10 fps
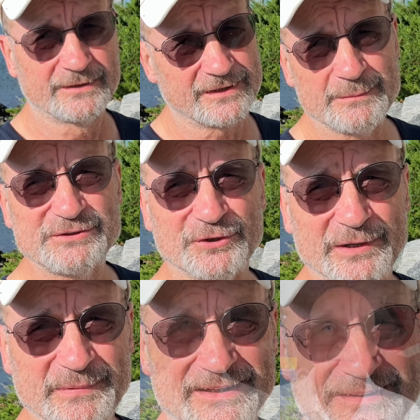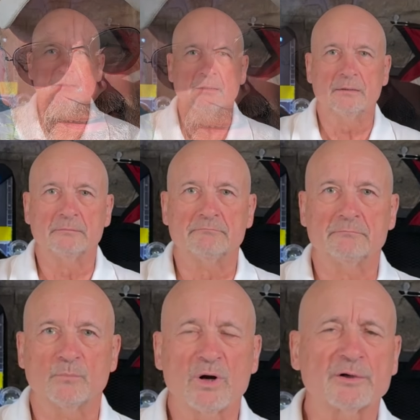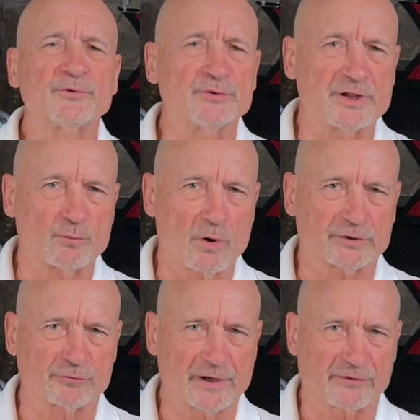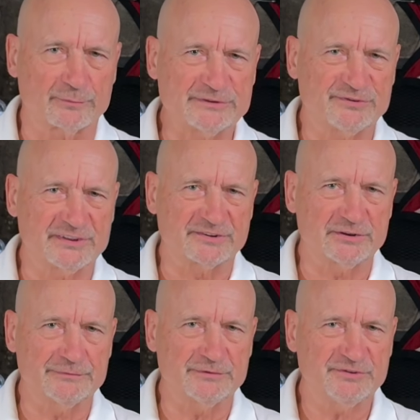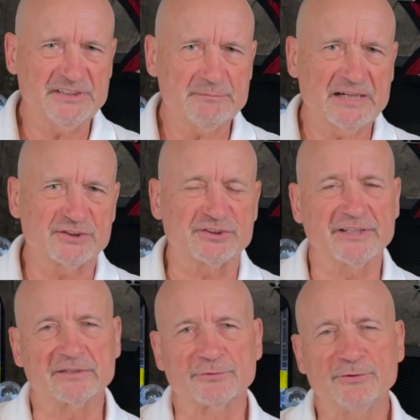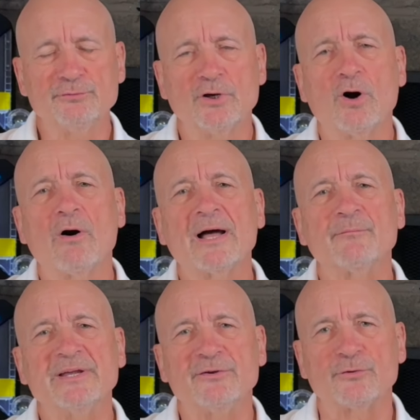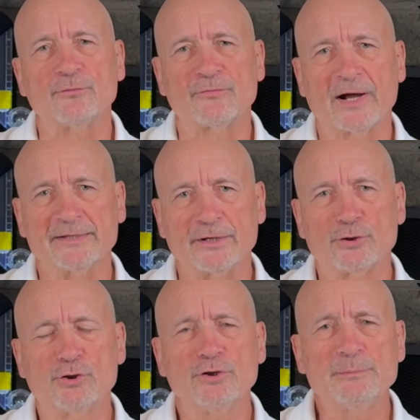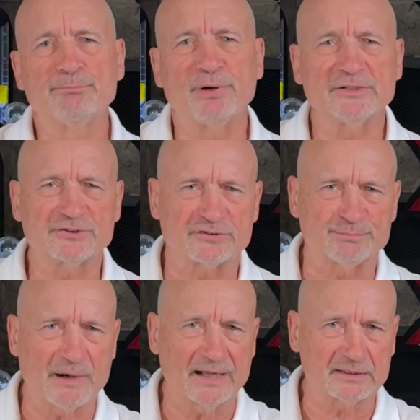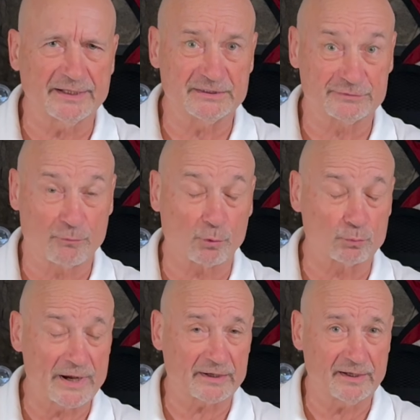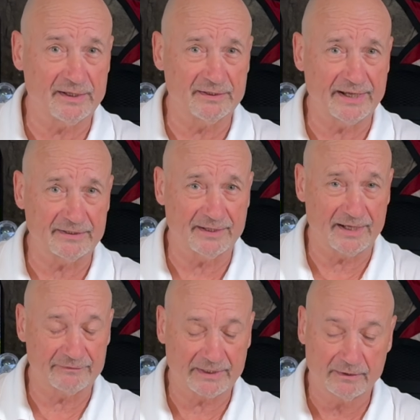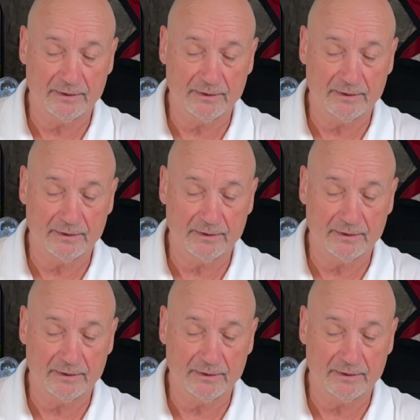Come and join me. Welcome to another Water Trek 360. If you see my channel, you know I'm into finding good budget spotlights for wreck and night diving.